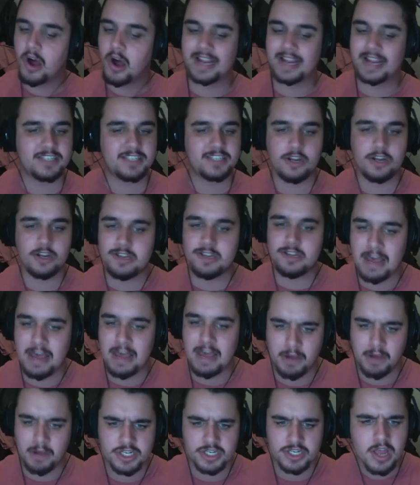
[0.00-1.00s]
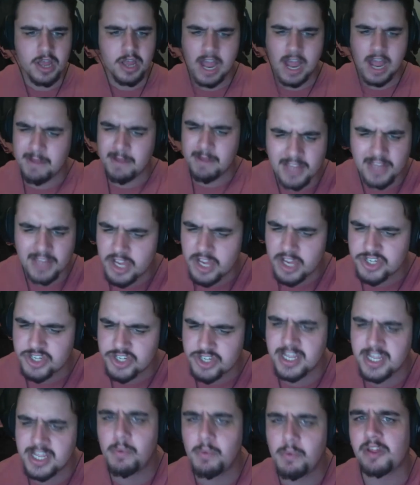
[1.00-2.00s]
I can tell you that much. I mean,
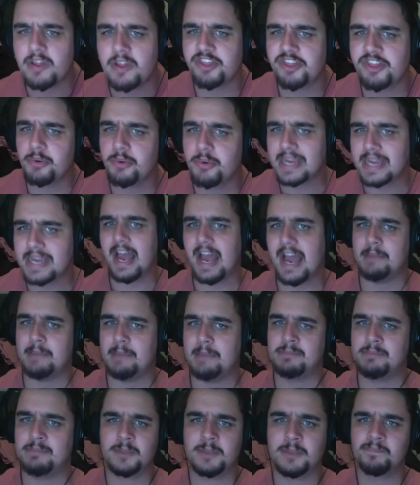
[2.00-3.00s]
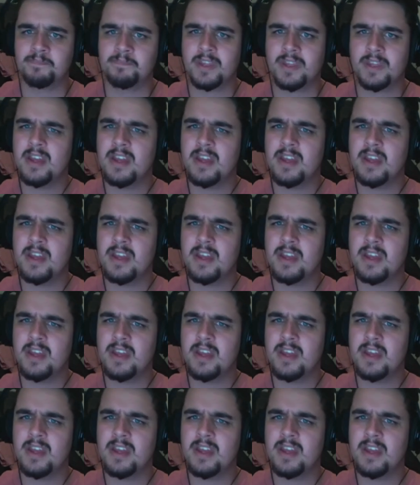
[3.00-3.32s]
last year they won 3 games.